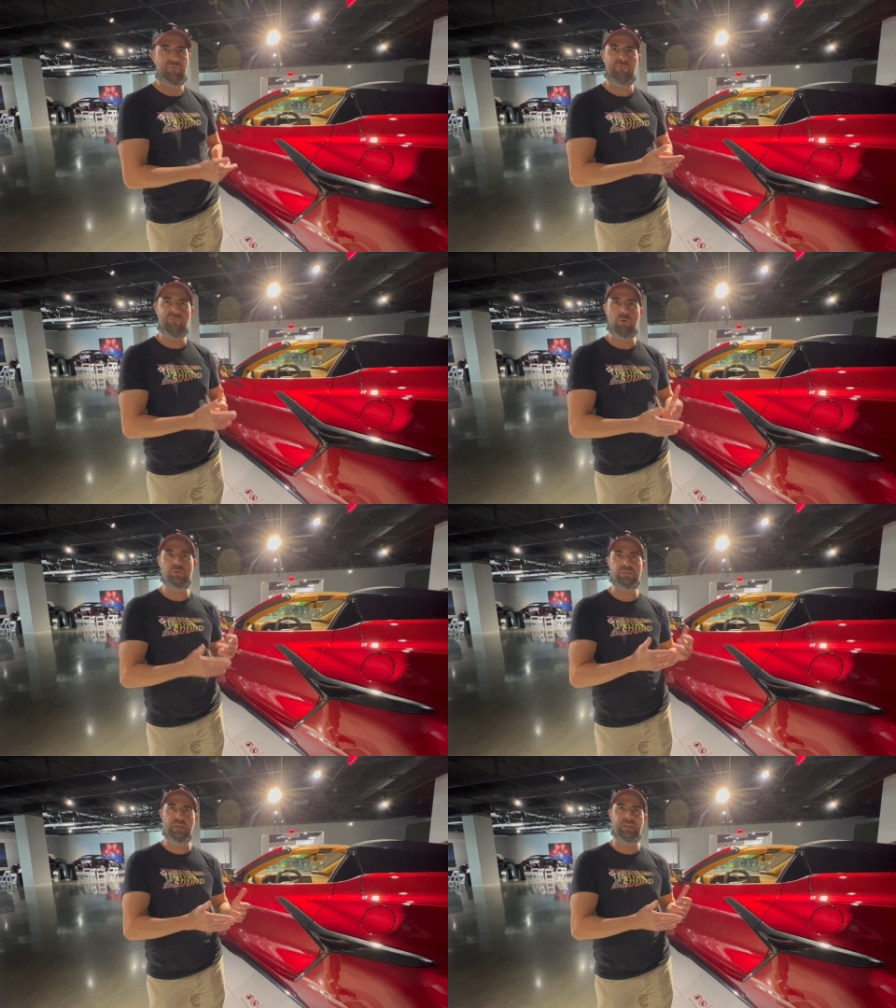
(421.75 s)

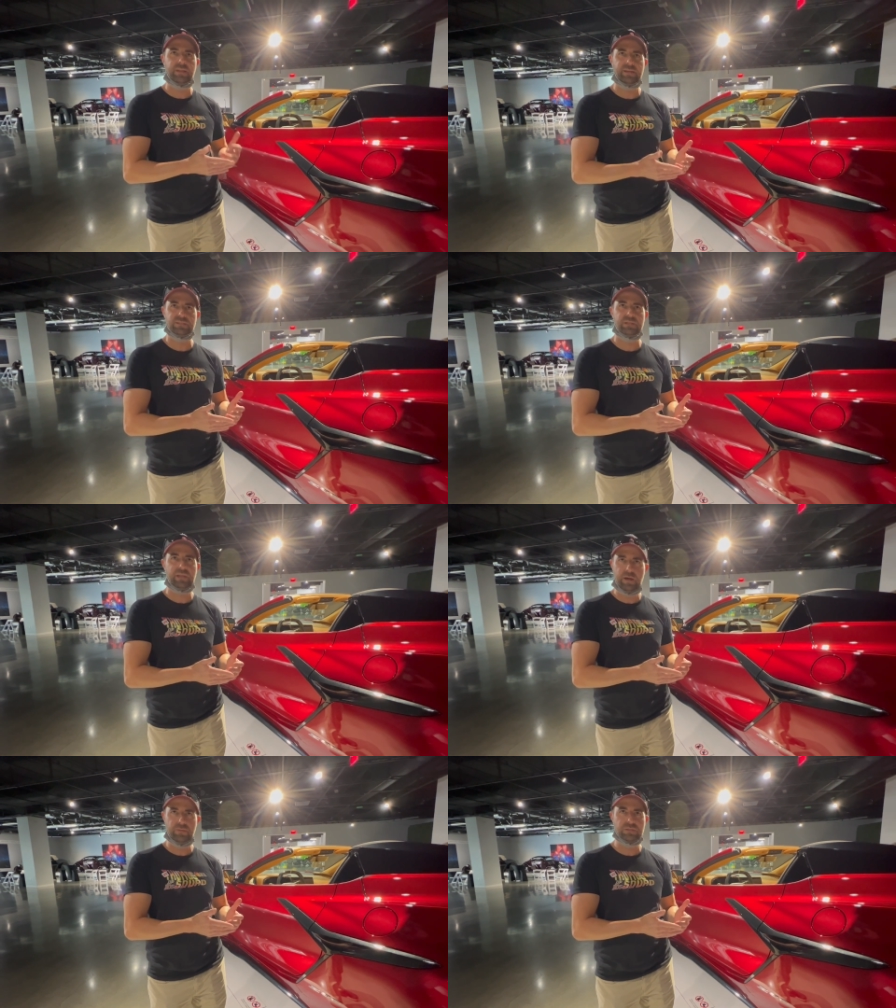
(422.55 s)
first thing that I see
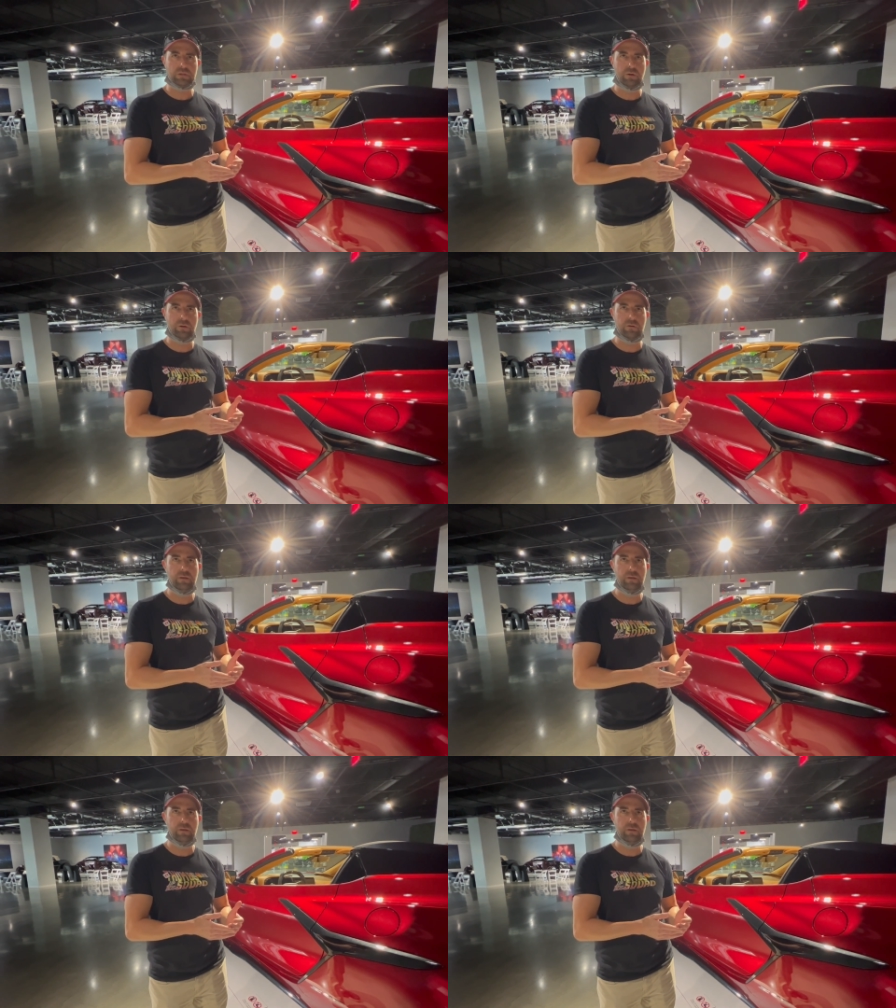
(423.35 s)
on this car